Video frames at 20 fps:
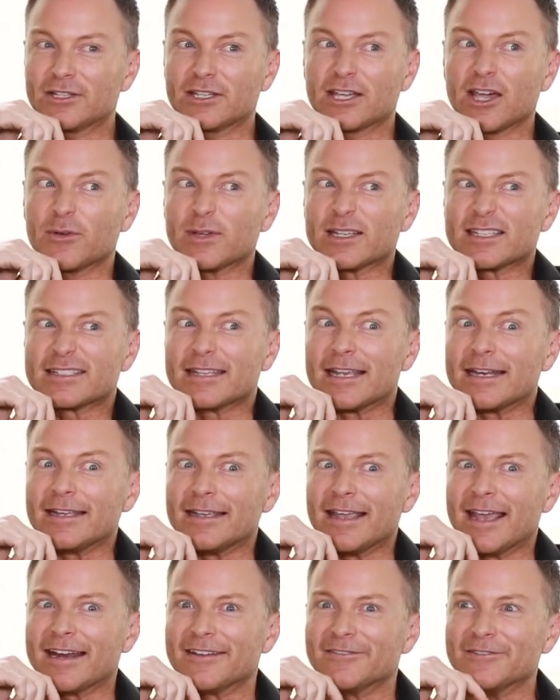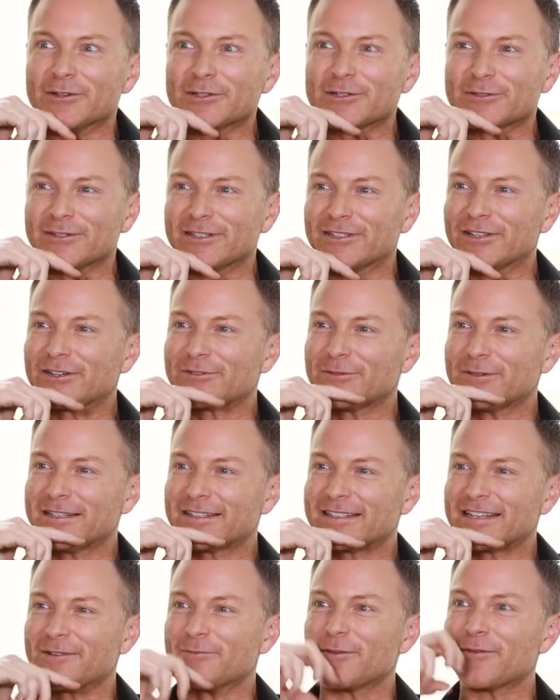going steady anniversary. Like when
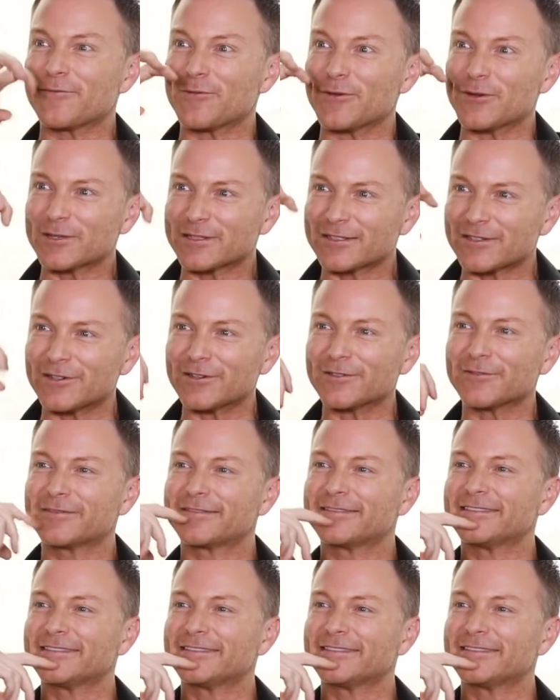you say we first kind of.